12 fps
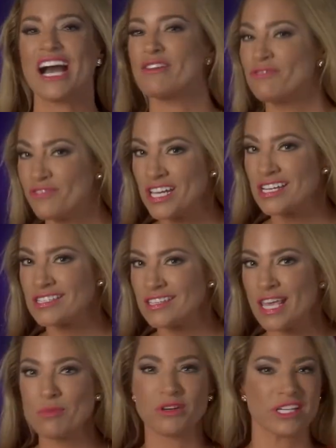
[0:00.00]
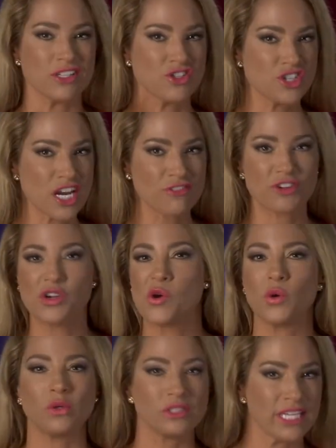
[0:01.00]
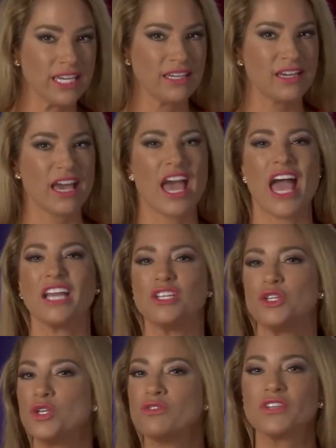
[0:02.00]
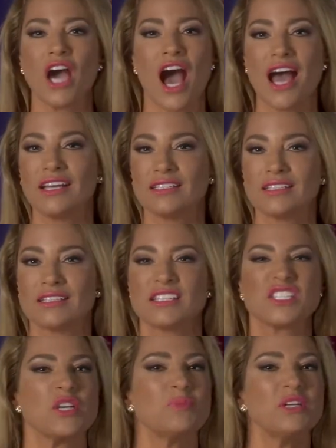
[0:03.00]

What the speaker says: I'm fitness celebrity Jennifer Nicole Lee, and you've got to